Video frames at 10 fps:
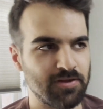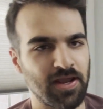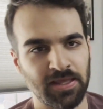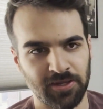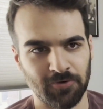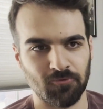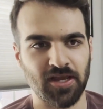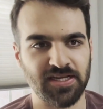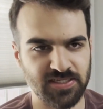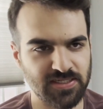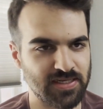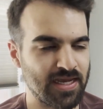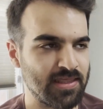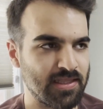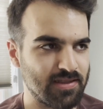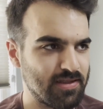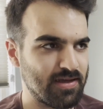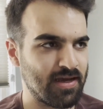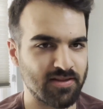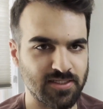alien race and
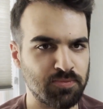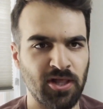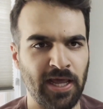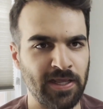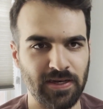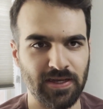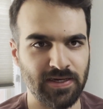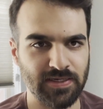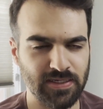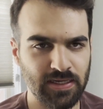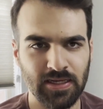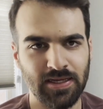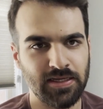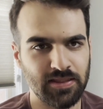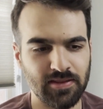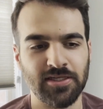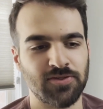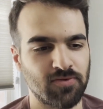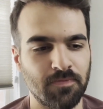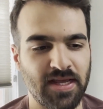on this planet, and he
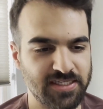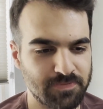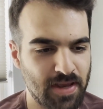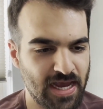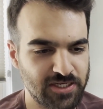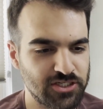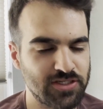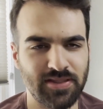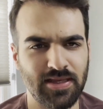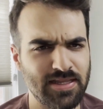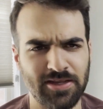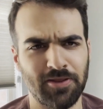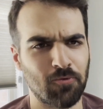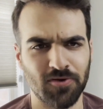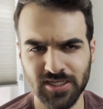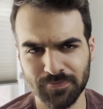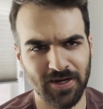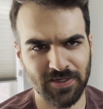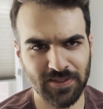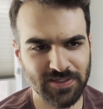sort of met his match. They weren't
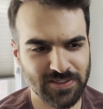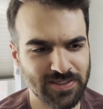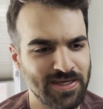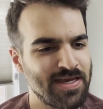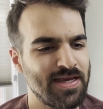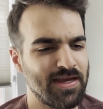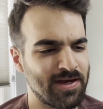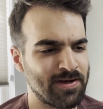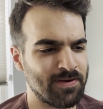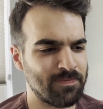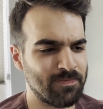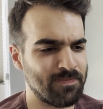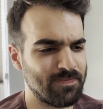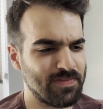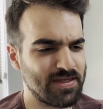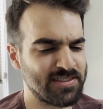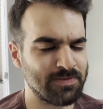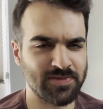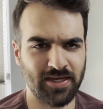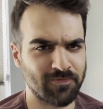expecting this. It
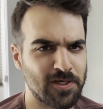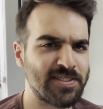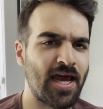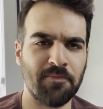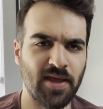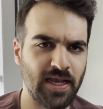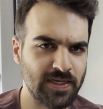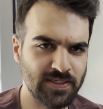seems like a very type A